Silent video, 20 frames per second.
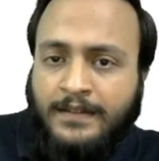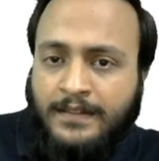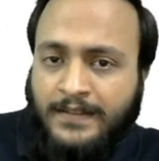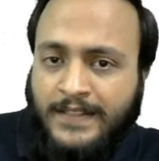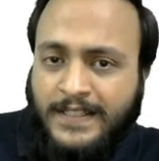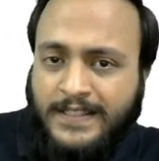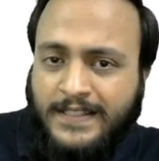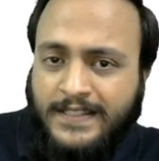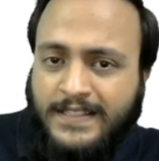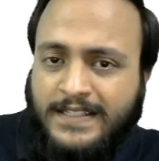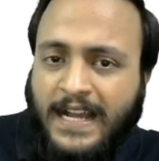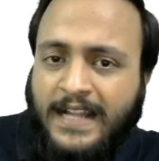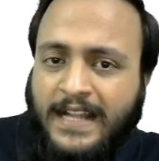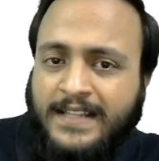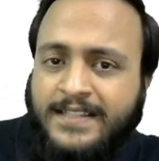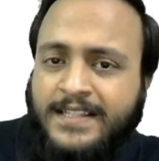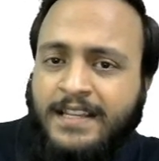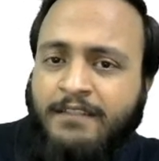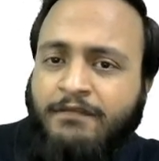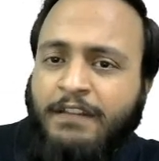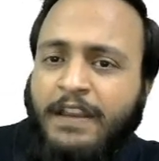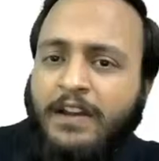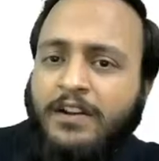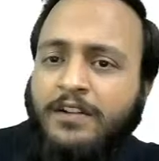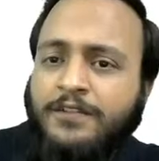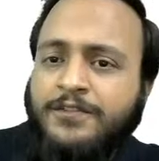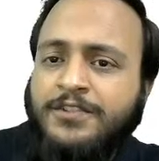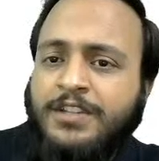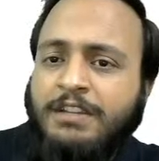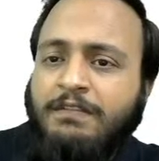this dancing figure
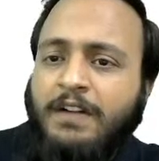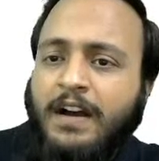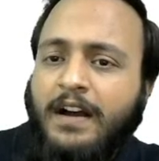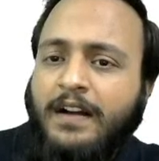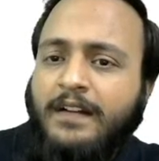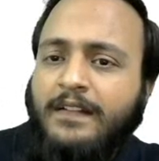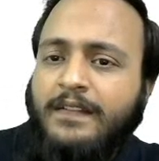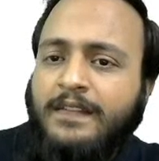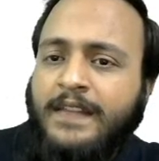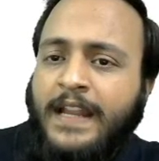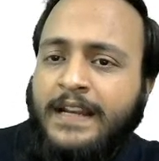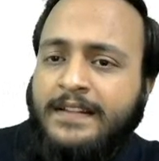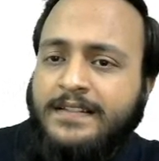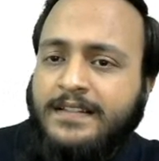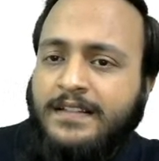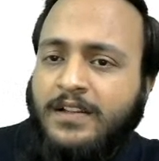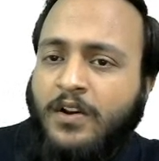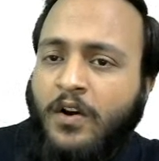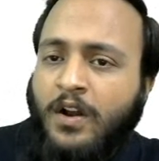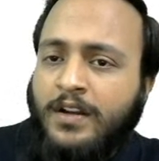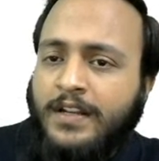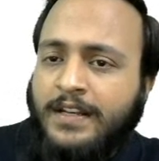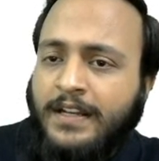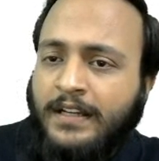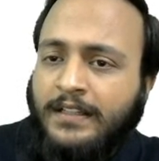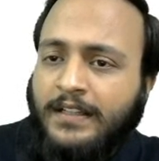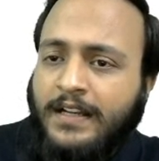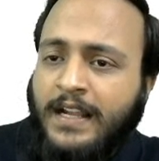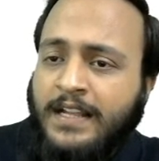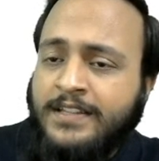of Shiva that is called
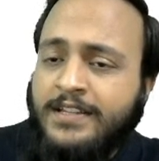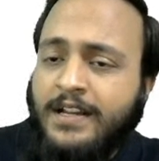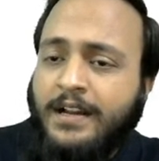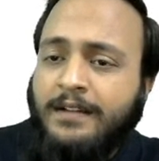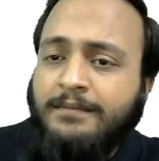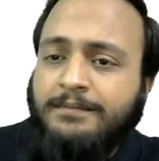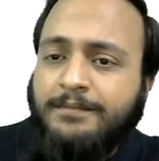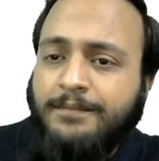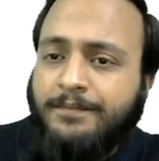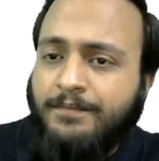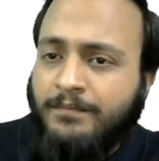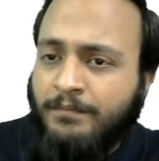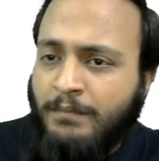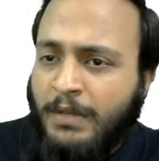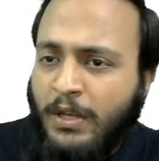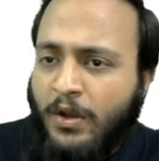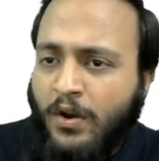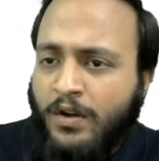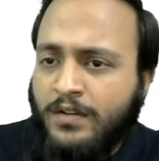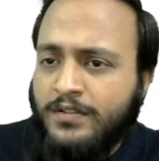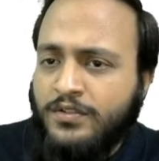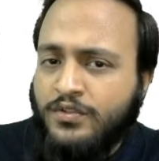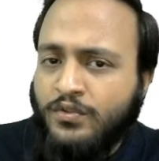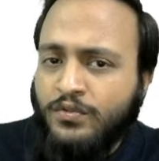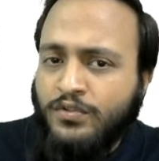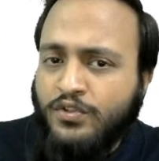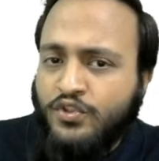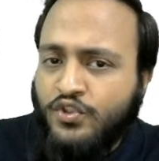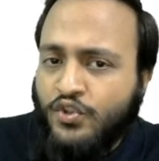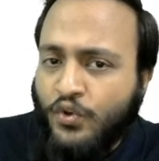Nataraja belongs
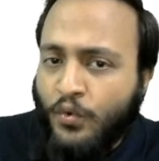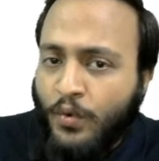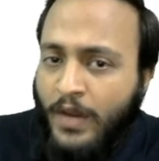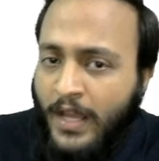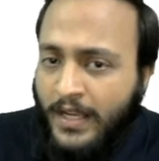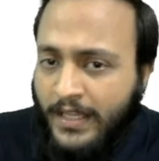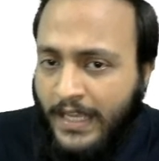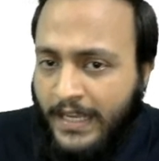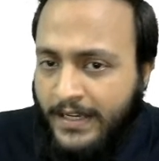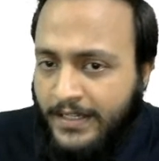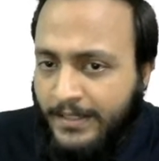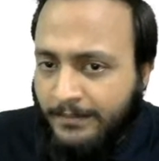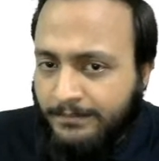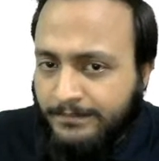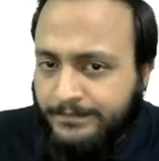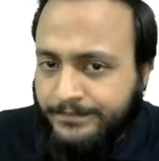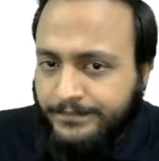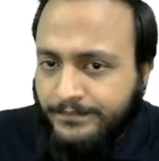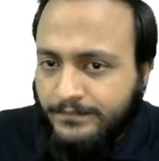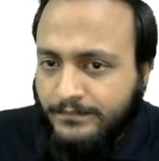to Chola Kingdom.